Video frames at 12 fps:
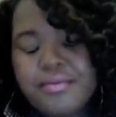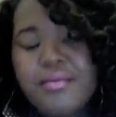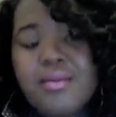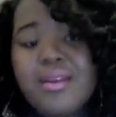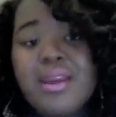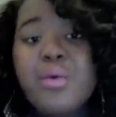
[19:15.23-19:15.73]

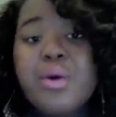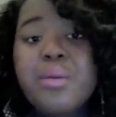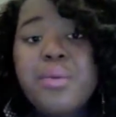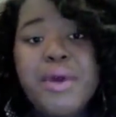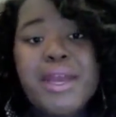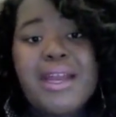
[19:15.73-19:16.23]
at one
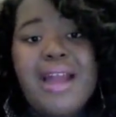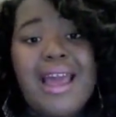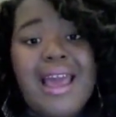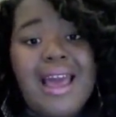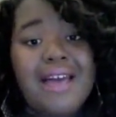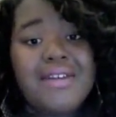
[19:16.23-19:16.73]
point,
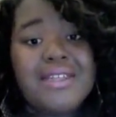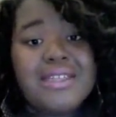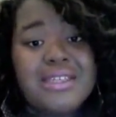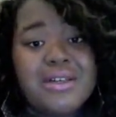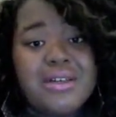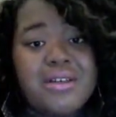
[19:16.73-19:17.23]

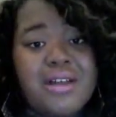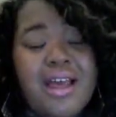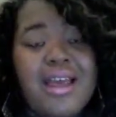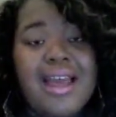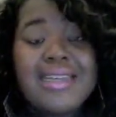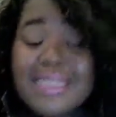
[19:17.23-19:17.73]
I
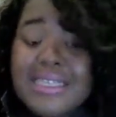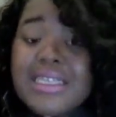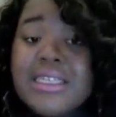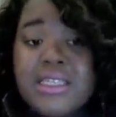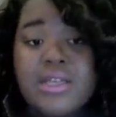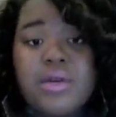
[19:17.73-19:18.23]
did
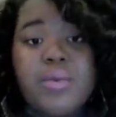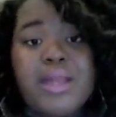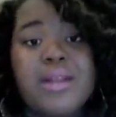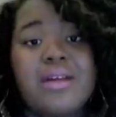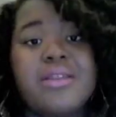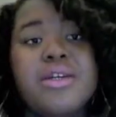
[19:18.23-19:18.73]
consider weight loss
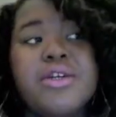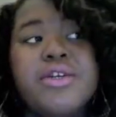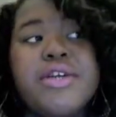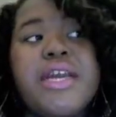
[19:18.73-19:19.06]
surgery.